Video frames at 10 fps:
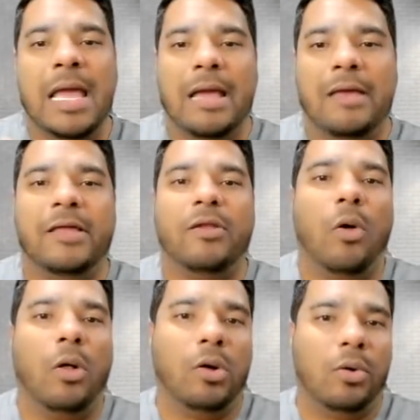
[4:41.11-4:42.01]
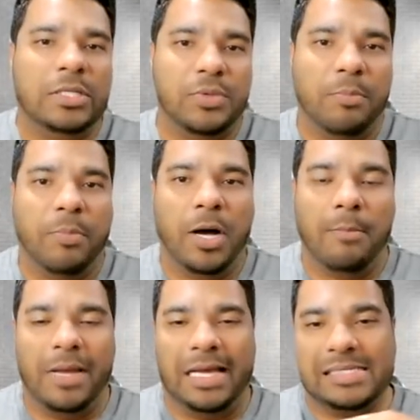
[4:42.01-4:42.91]
And then altcoins will
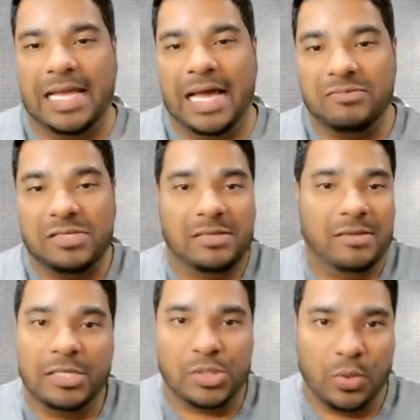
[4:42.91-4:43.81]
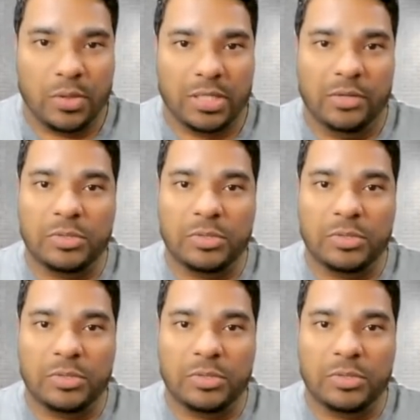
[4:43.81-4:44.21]
pump as they have historically.